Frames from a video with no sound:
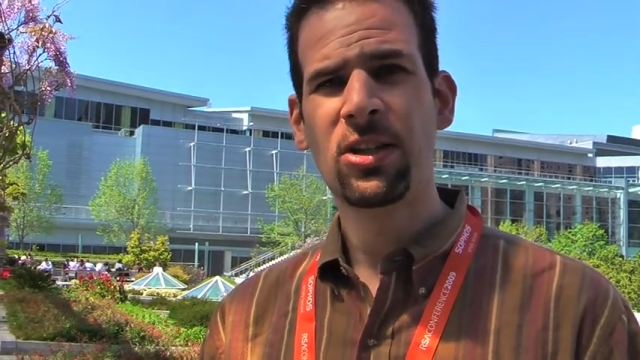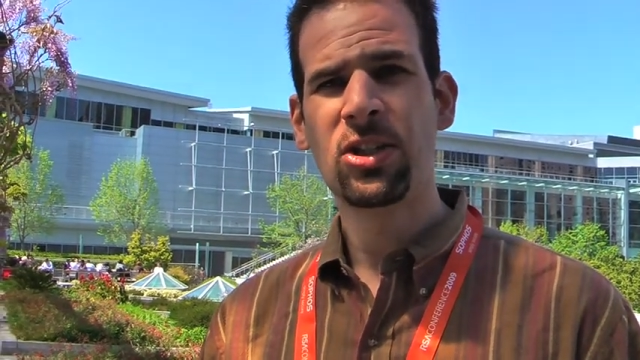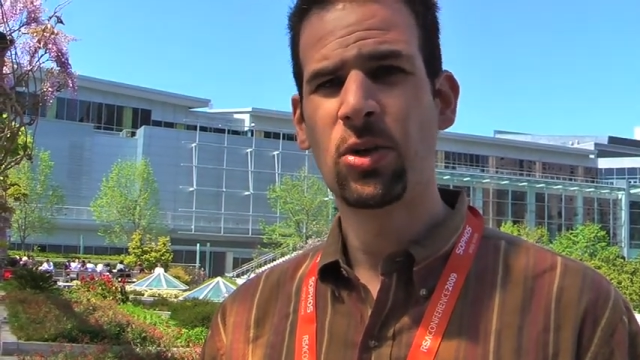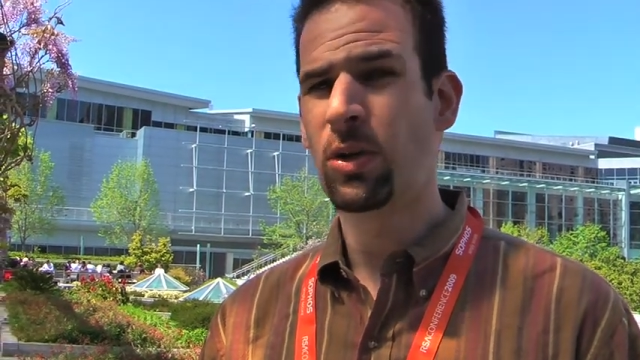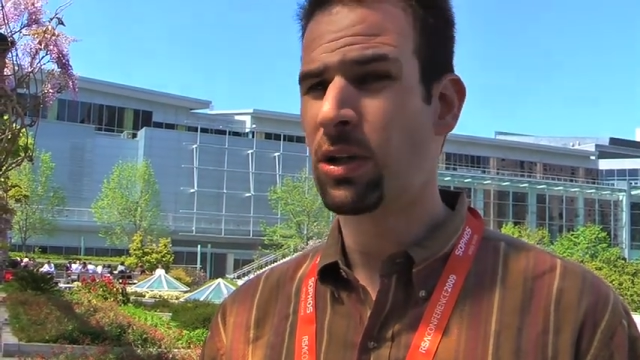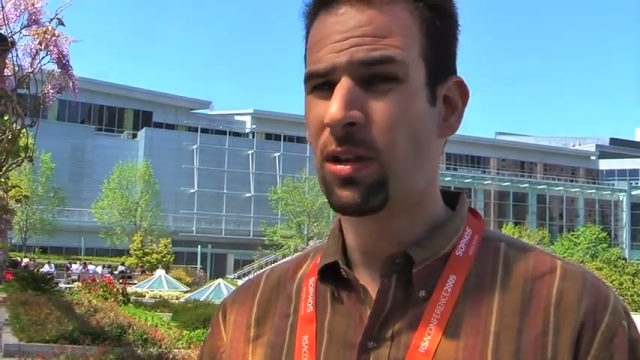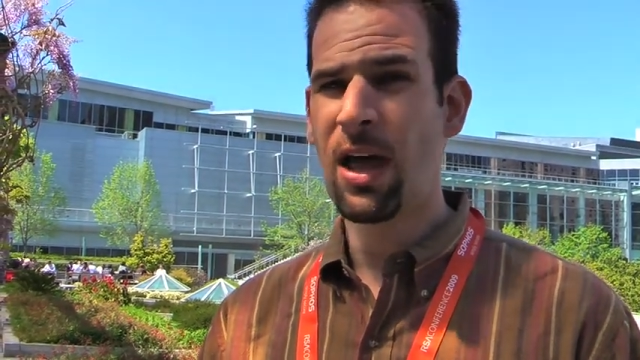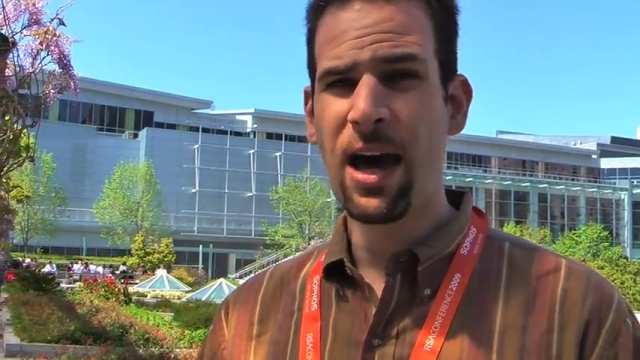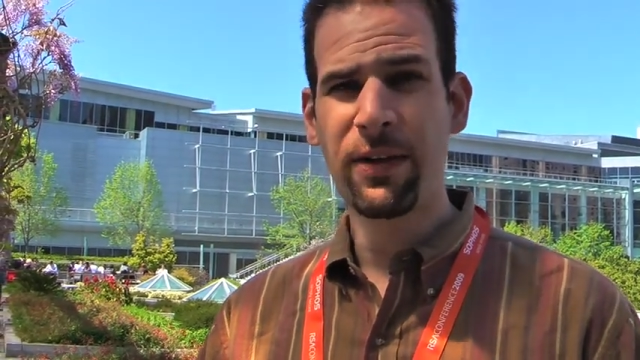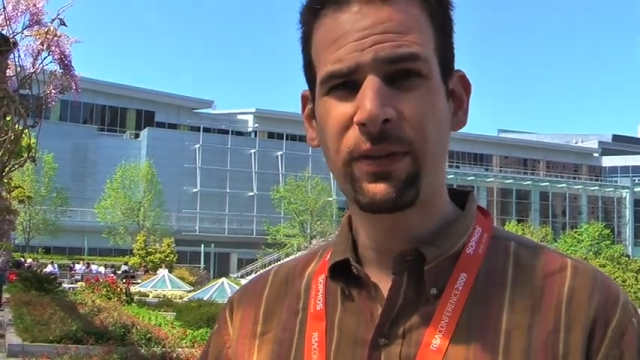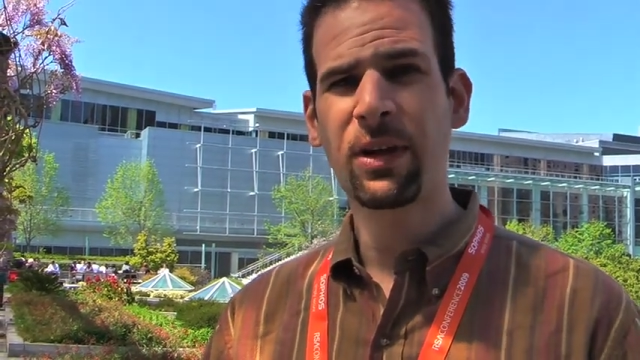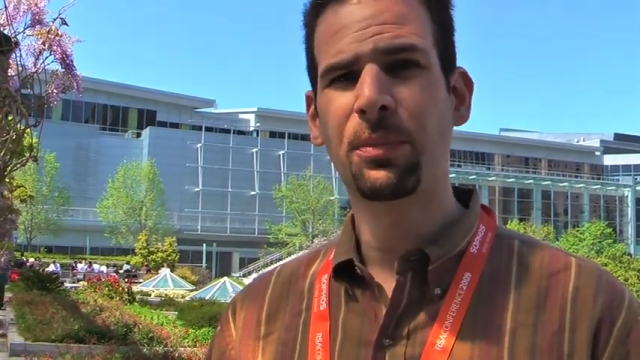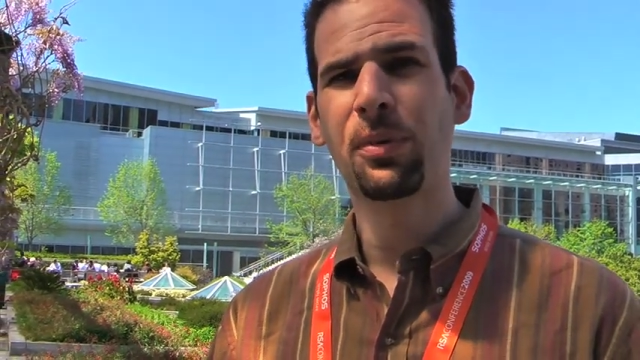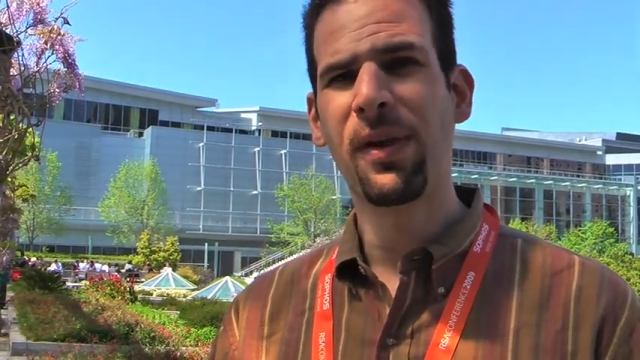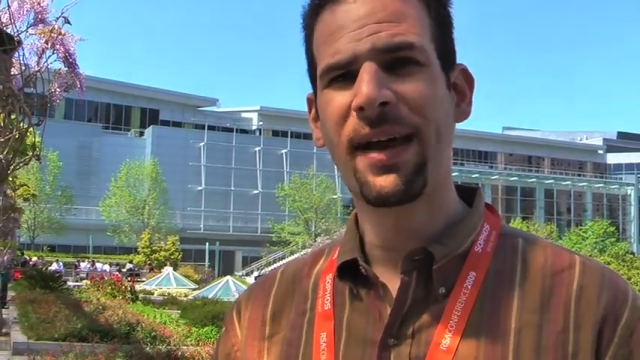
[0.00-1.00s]
to a lot of
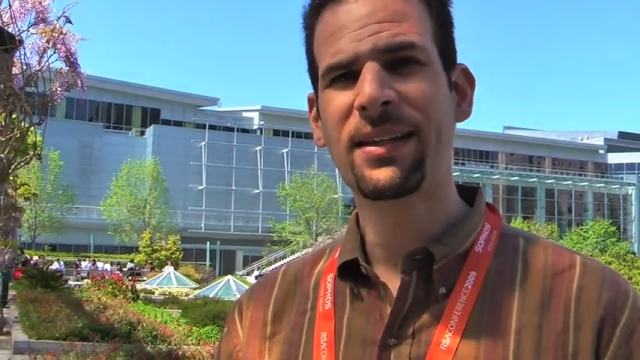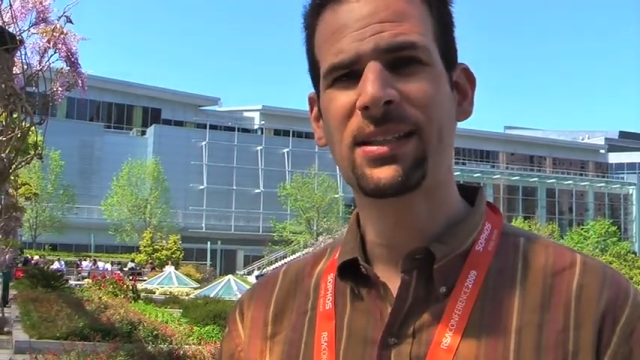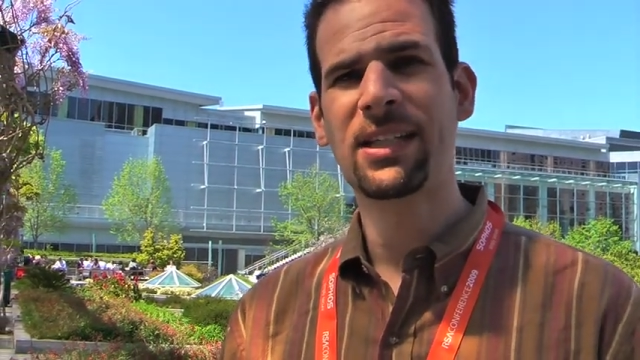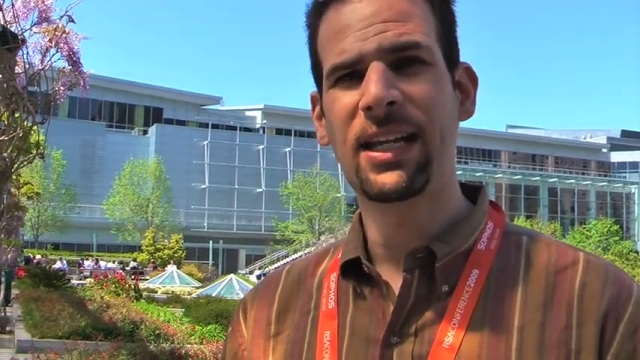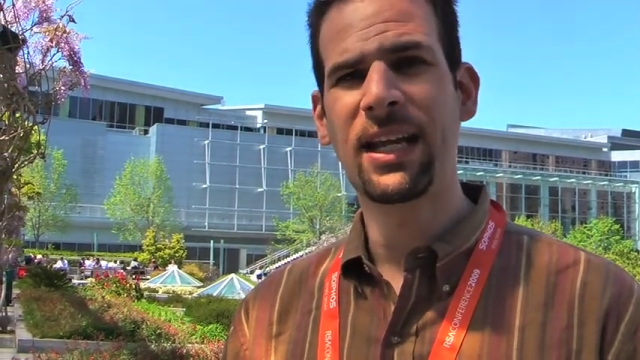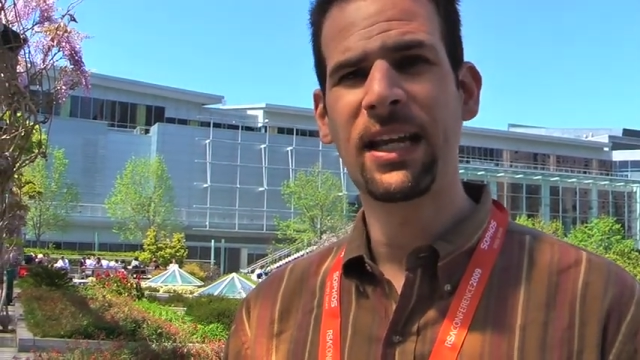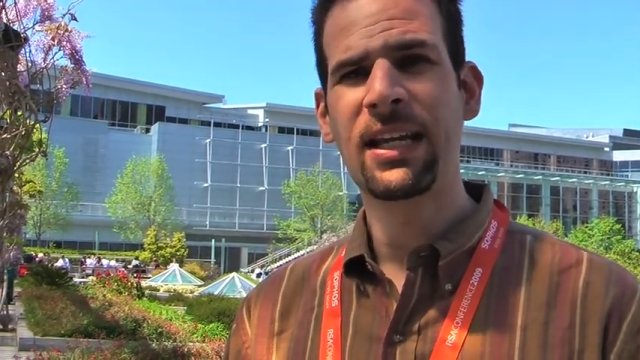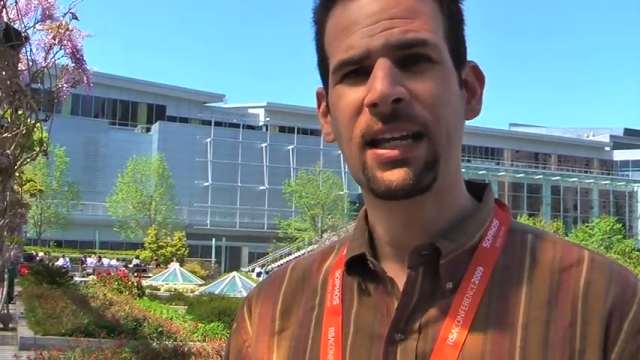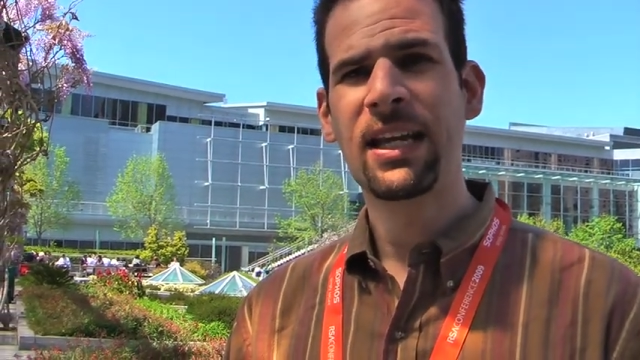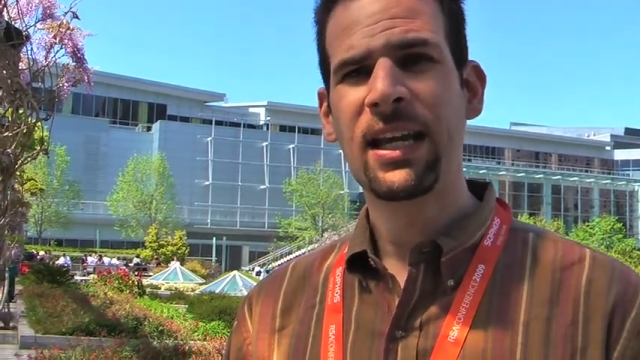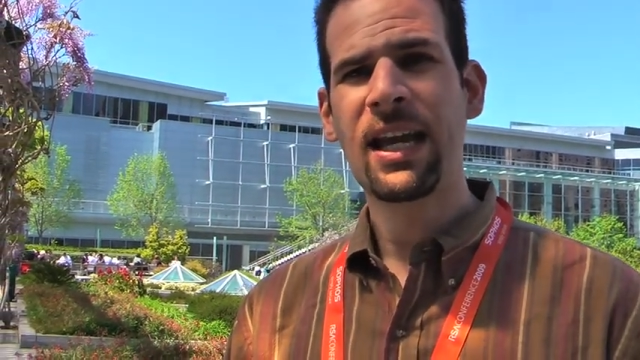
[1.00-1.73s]
complexity